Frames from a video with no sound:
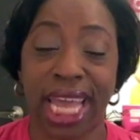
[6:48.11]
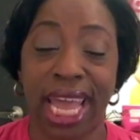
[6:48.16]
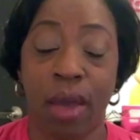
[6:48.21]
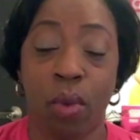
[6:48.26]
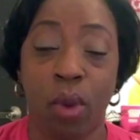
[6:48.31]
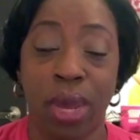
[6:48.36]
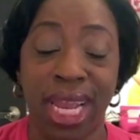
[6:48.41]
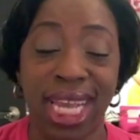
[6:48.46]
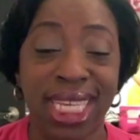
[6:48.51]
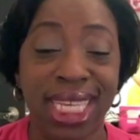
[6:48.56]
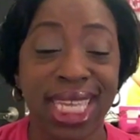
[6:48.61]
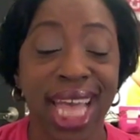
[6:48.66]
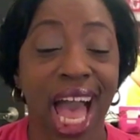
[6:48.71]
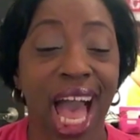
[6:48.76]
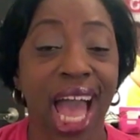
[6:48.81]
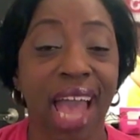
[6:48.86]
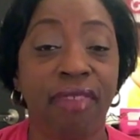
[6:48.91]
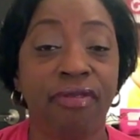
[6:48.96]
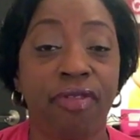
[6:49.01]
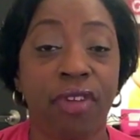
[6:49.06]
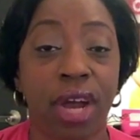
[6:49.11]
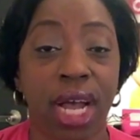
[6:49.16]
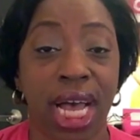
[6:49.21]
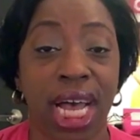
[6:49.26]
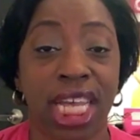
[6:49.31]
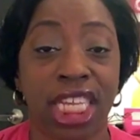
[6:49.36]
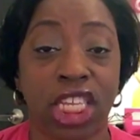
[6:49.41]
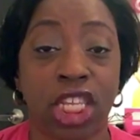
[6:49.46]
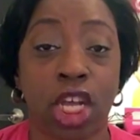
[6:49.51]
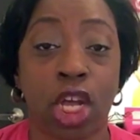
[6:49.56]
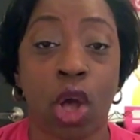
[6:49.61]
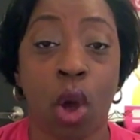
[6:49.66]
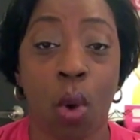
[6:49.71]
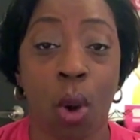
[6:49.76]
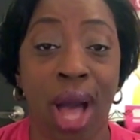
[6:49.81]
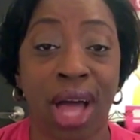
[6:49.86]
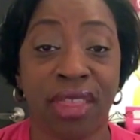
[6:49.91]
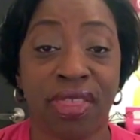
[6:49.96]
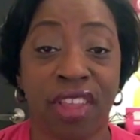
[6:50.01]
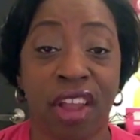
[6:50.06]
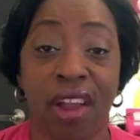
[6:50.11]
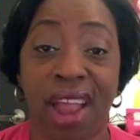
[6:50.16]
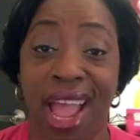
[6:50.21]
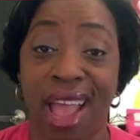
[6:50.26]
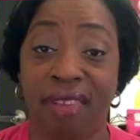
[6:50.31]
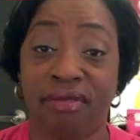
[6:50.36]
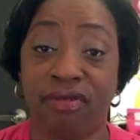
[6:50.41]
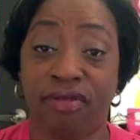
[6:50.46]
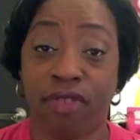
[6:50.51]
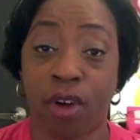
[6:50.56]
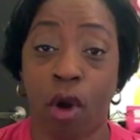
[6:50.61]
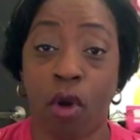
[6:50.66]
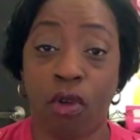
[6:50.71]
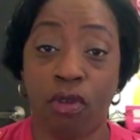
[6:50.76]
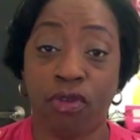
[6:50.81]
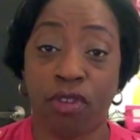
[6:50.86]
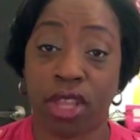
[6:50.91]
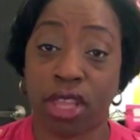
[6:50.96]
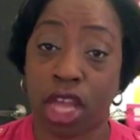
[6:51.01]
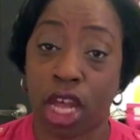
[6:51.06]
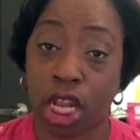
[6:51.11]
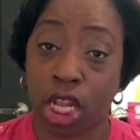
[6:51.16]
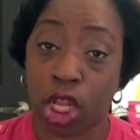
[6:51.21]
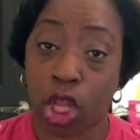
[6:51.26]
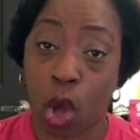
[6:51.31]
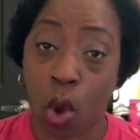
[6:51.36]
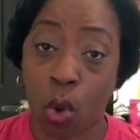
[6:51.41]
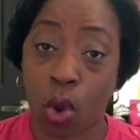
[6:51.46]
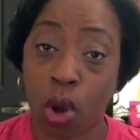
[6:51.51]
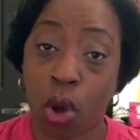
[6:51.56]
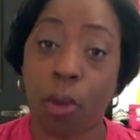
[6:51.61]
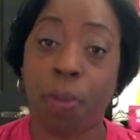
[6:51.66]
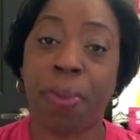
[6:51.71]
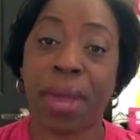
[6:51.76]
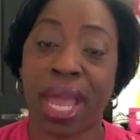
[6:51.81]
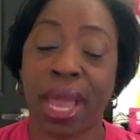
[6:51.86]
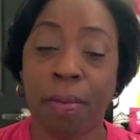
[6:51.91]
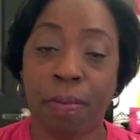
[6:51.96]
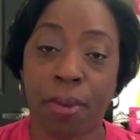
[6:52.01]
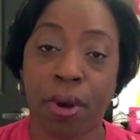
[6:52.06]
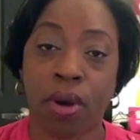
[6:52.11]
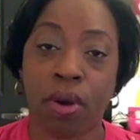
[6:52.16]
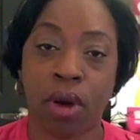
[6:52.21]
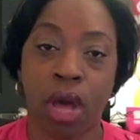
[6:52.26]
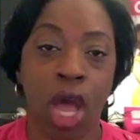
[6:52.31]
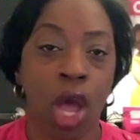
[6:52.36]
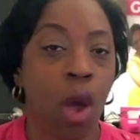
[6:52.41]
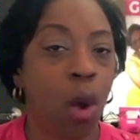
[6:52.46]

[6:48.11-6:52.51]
And when it's time for us to go out there and vote for the local people,